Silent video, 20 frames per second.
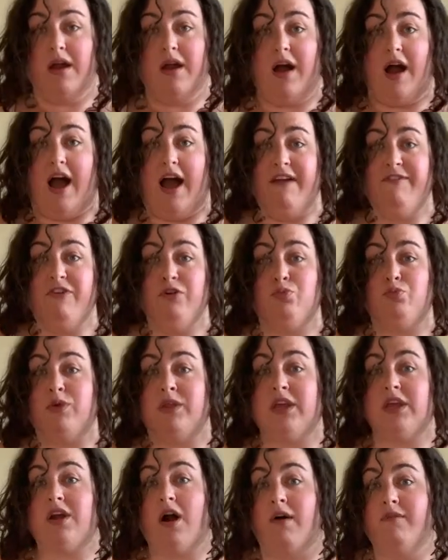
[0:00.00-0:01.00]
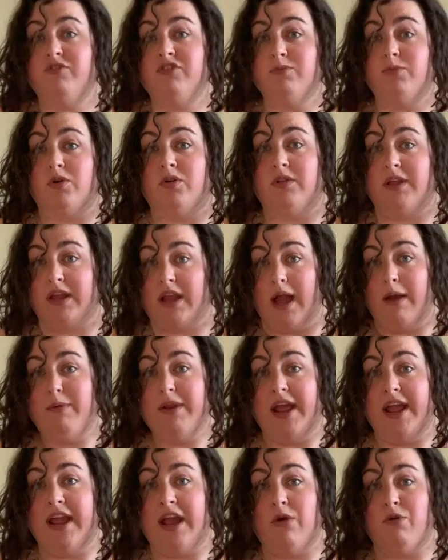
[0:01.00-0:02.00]
I feel really comfortable. Like I would
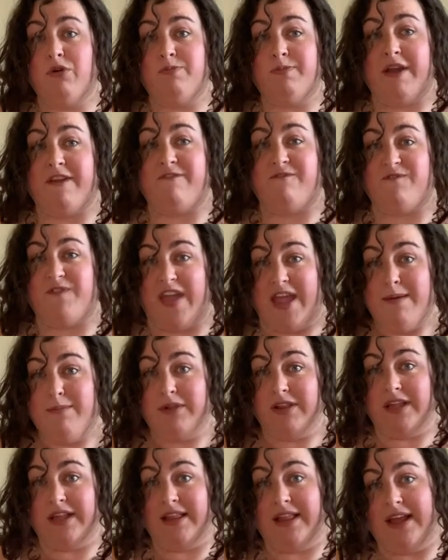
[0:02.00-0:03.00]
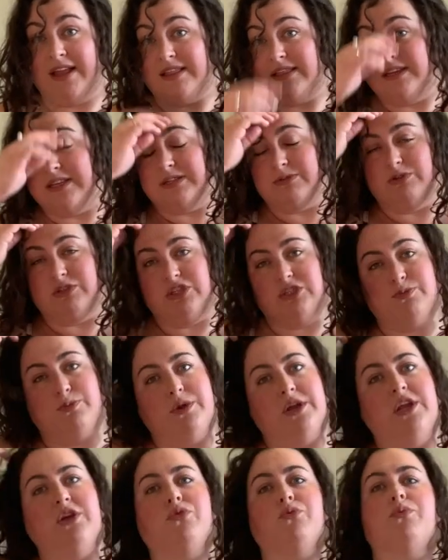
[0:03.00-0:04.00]
hang out with my family like this, which is
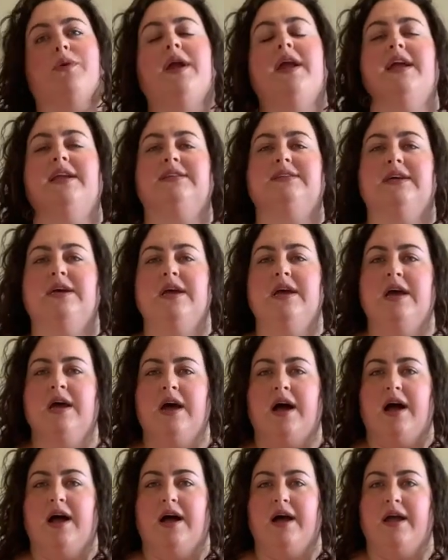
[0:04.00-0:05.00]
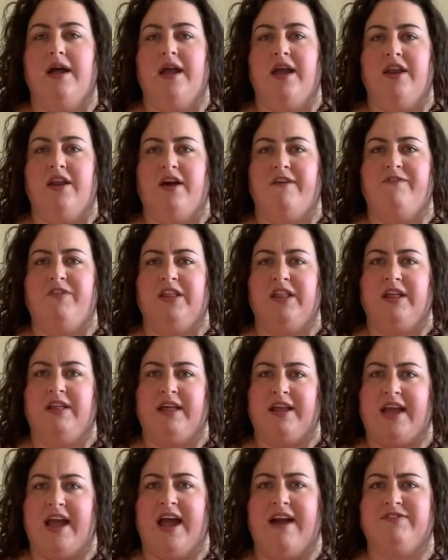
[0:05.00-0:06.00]
pretty great. And not feeling
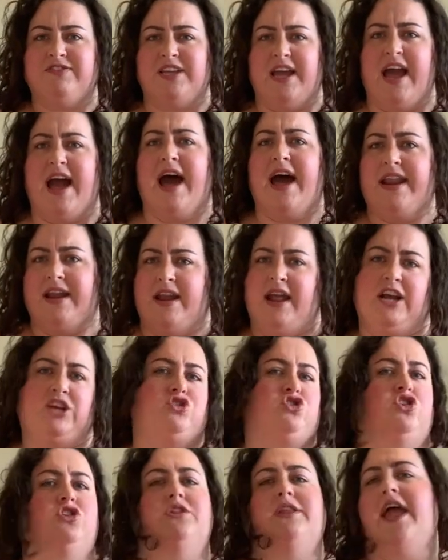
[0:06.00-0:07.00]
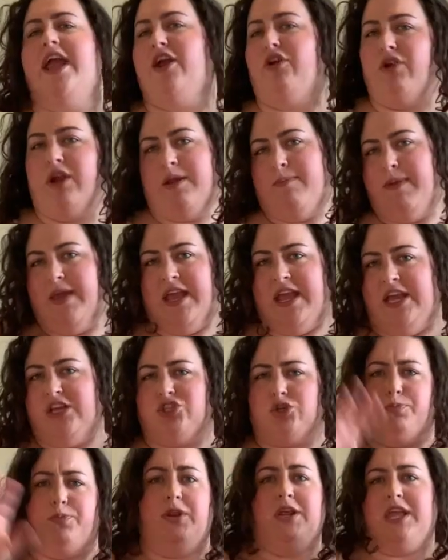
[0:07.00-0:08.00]
like I have to add an extra layering piece
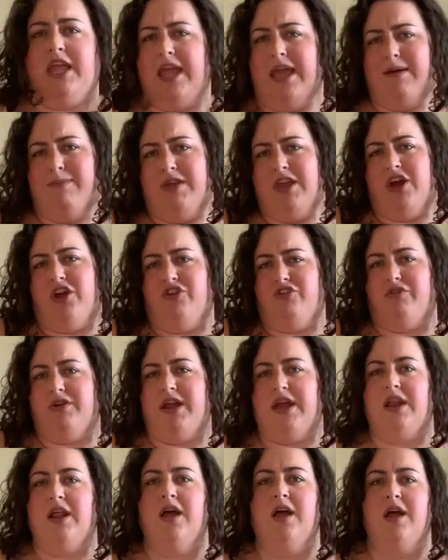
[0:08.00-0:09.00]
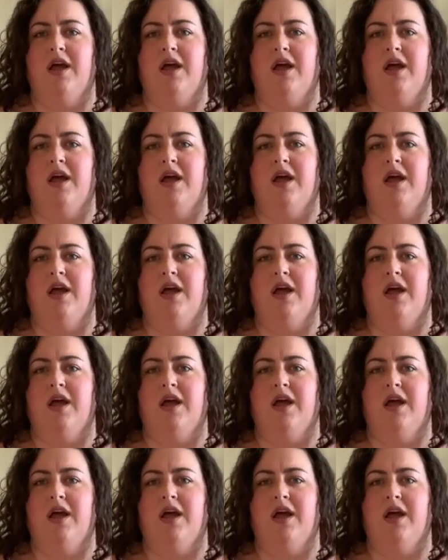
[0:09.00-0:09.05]
or put a cami under it.